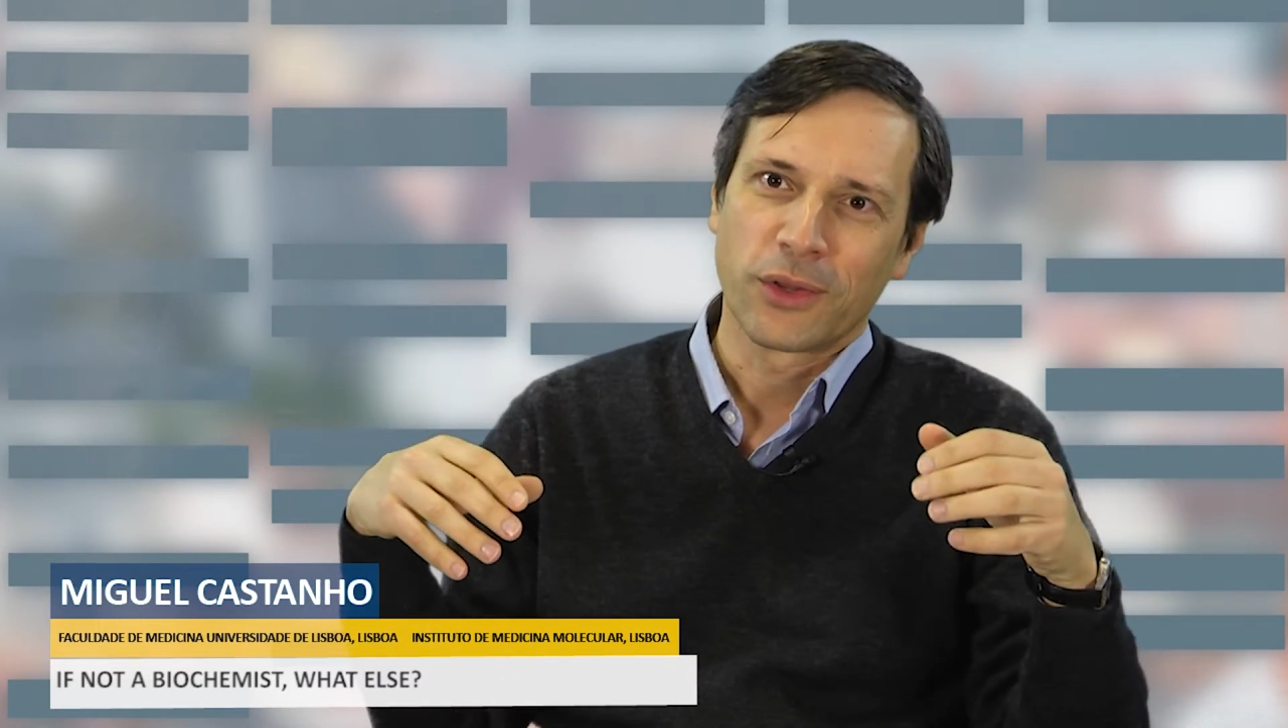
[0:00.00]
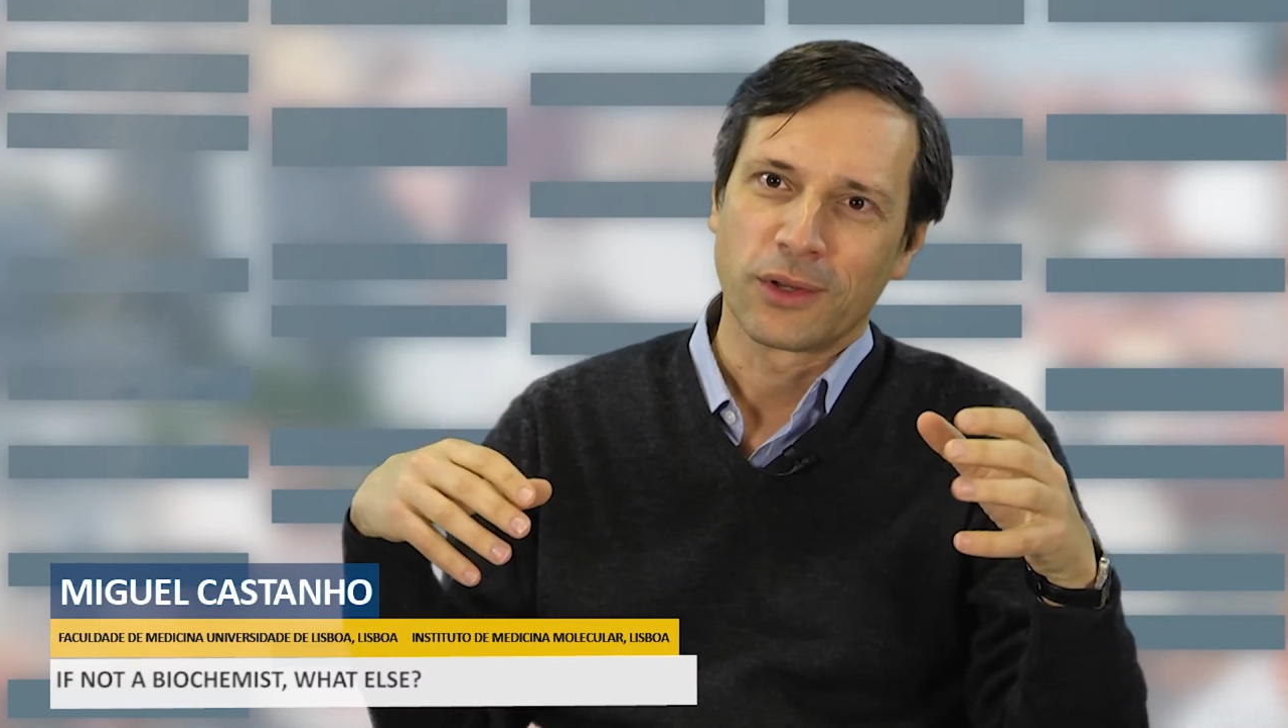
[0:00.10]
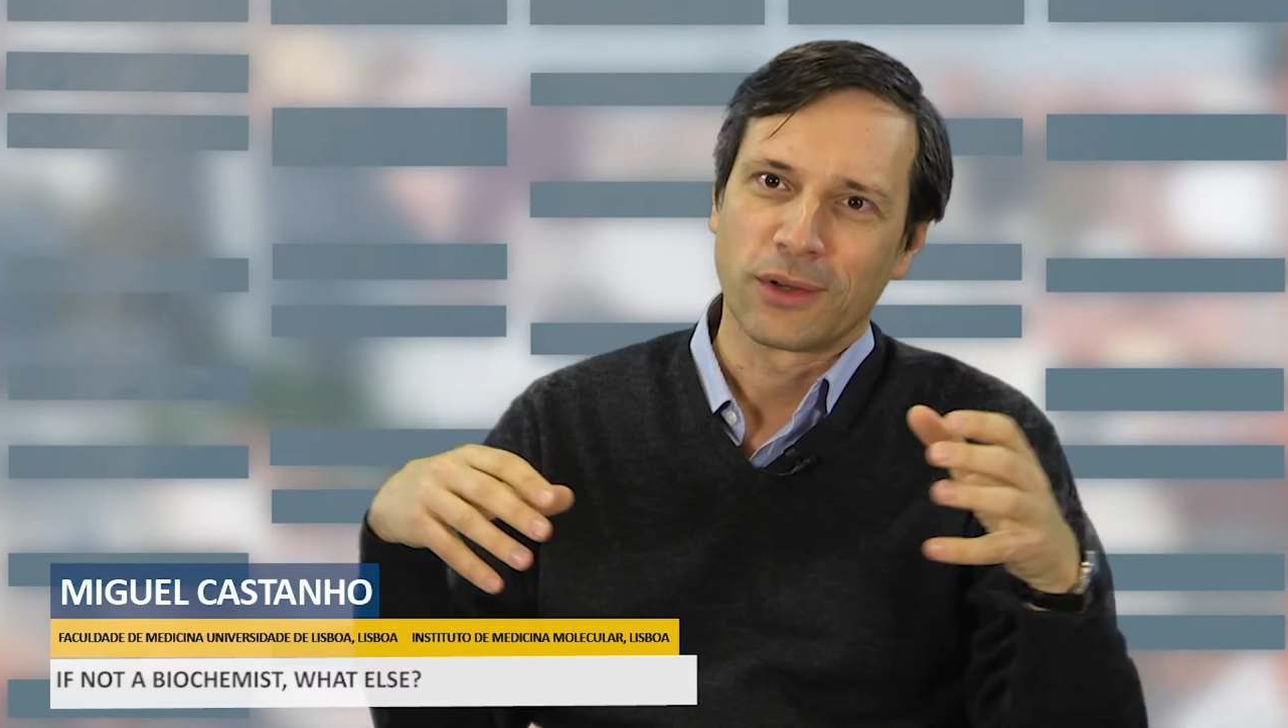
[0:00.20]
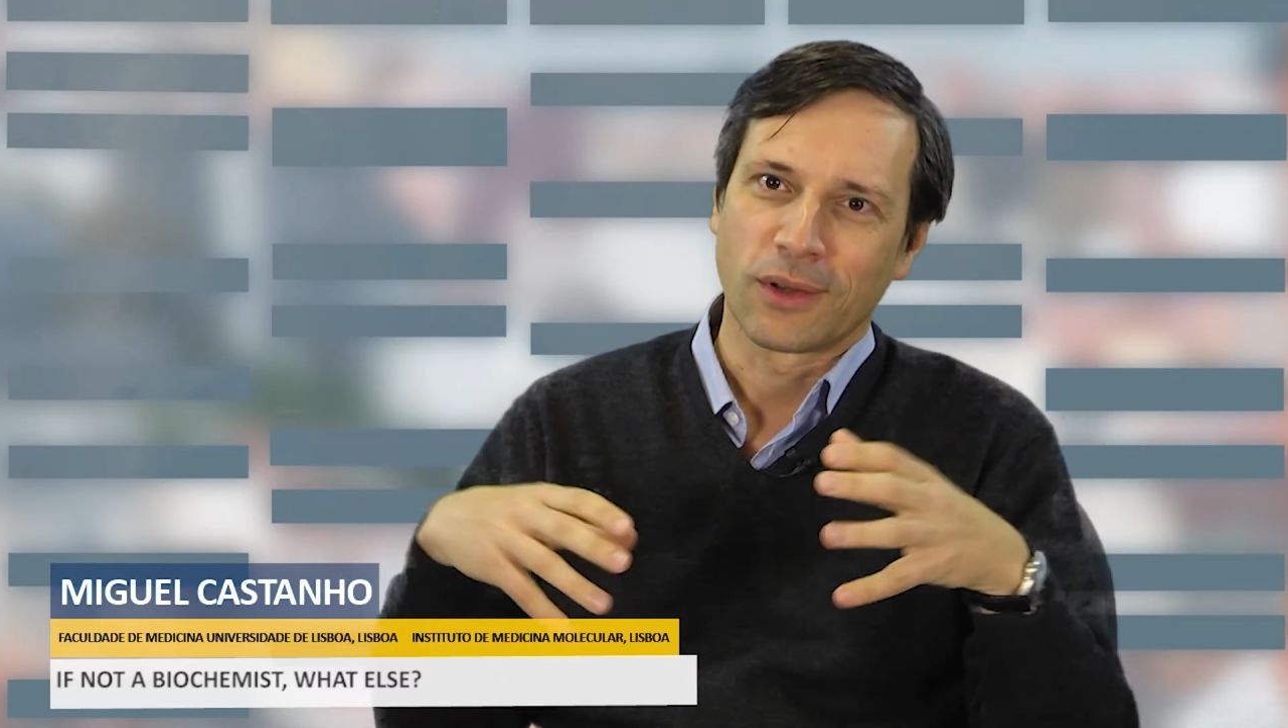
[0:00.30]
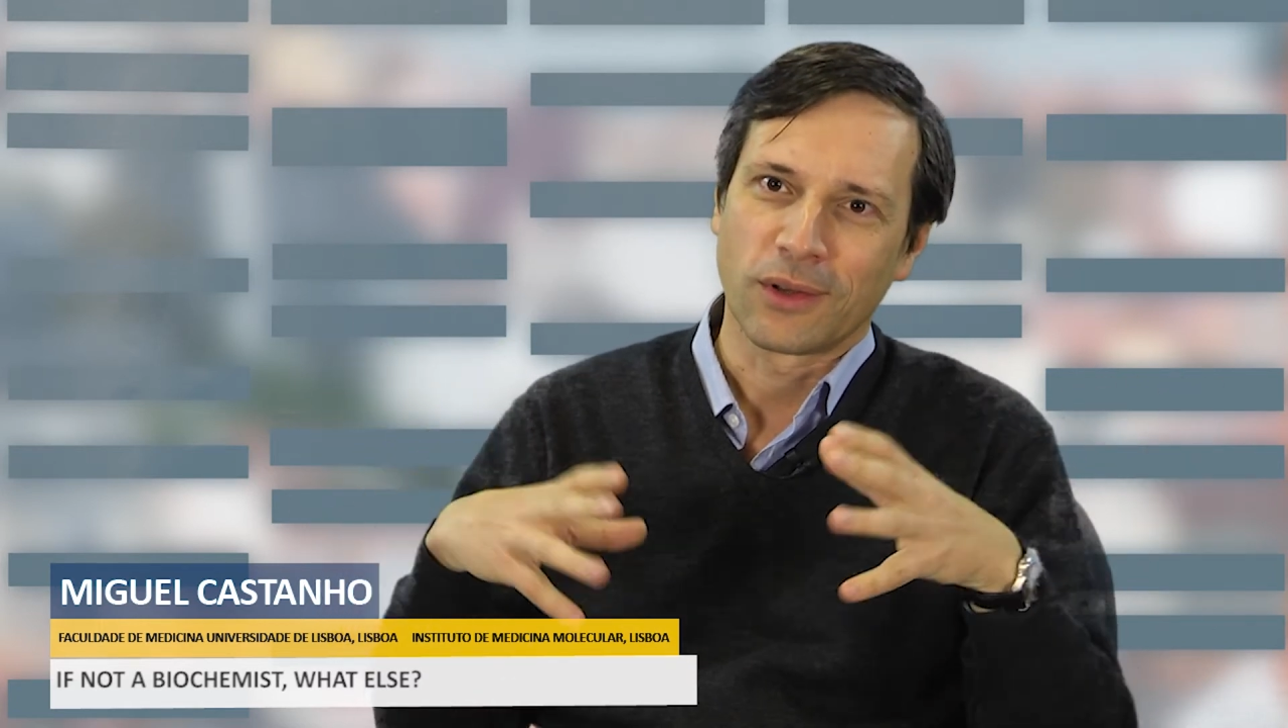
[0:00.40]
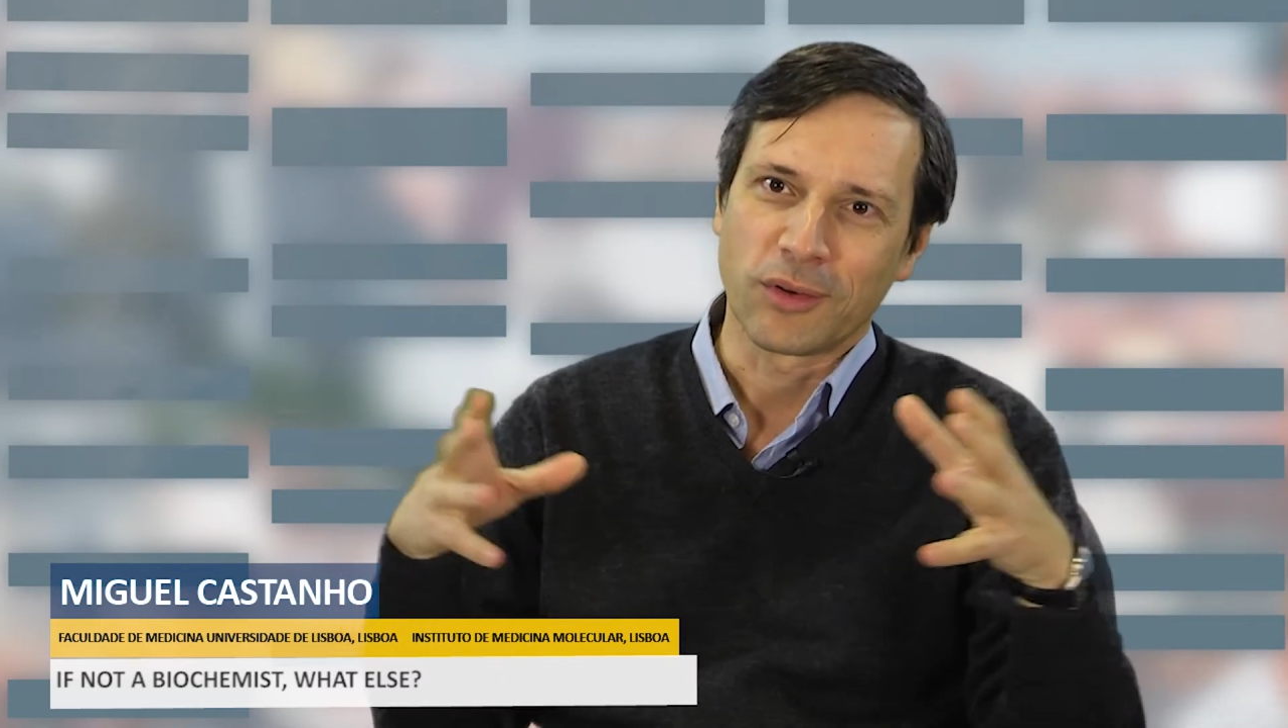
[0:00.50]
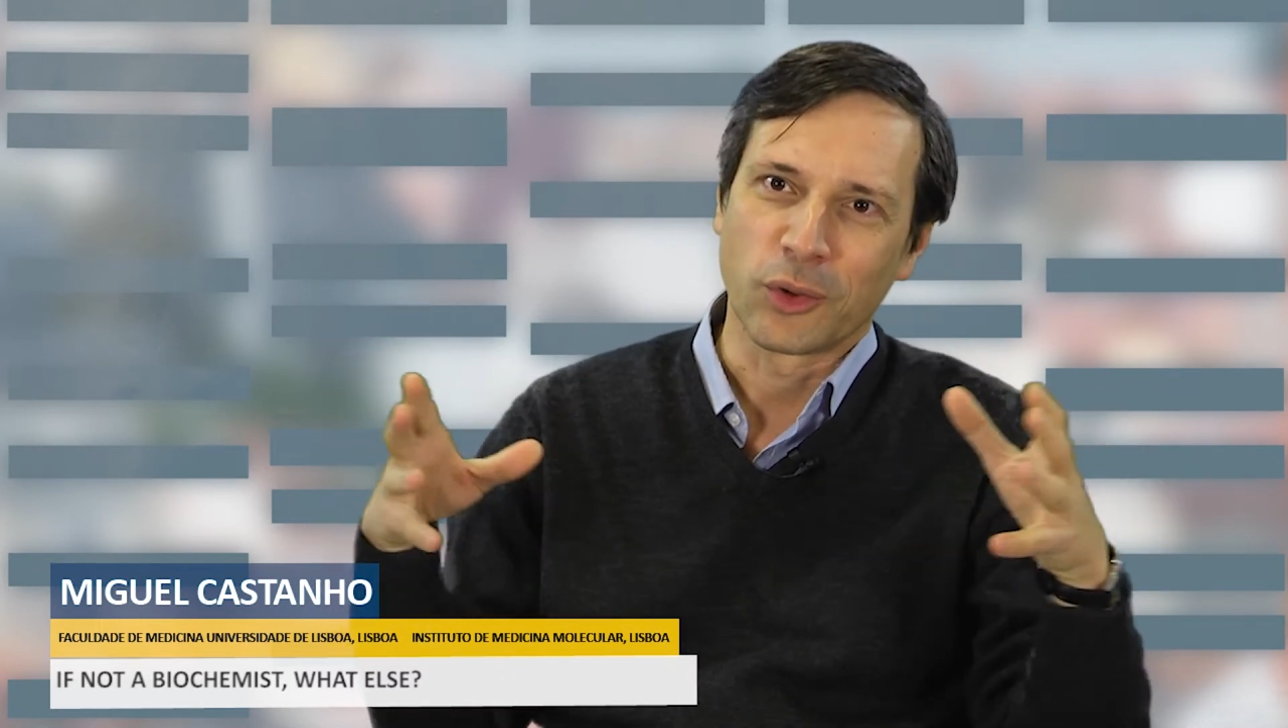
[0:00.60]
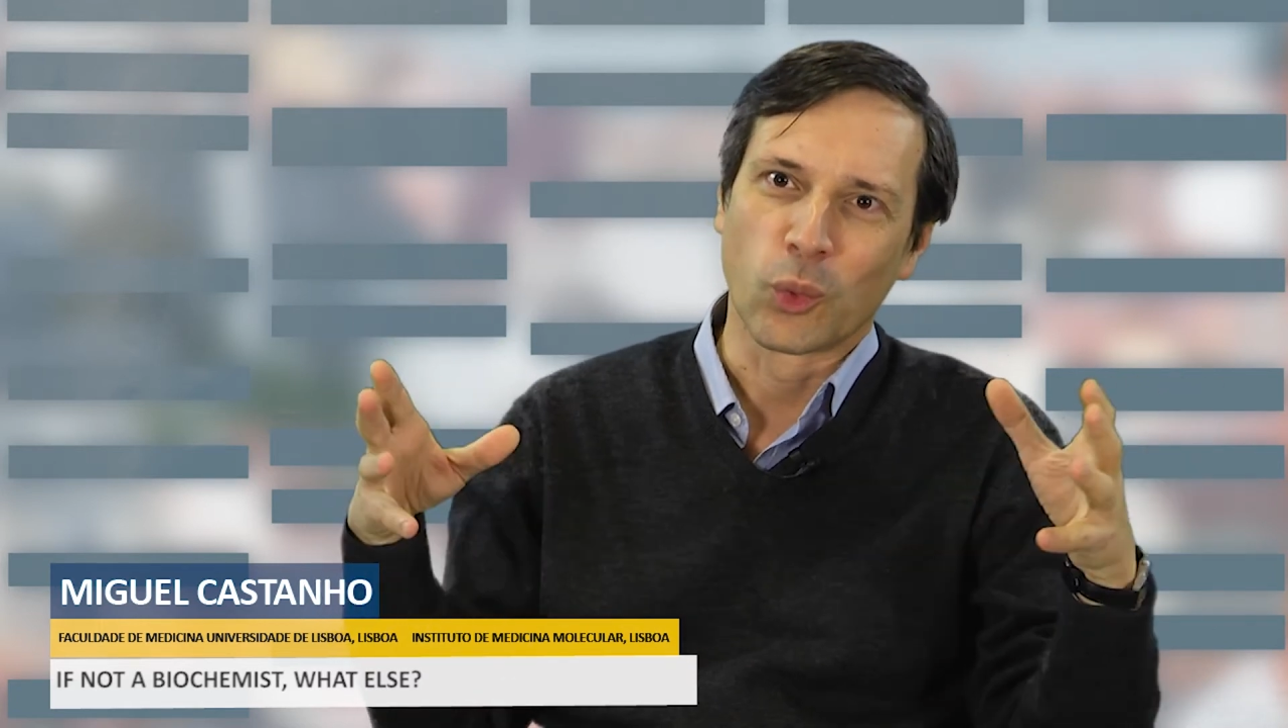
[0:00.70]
in the living